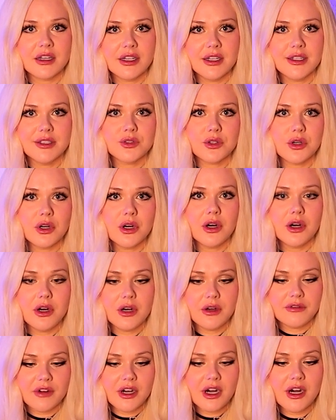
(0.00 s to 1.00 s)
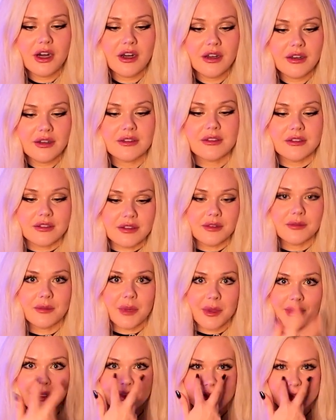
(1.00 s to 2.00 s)
che giova,
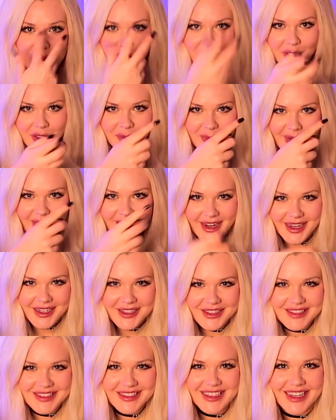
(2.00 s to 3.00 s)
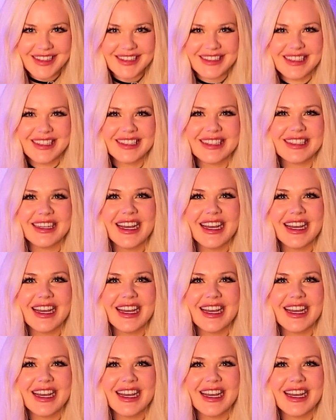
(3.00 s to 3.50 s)
maybe at this point you make eye contact.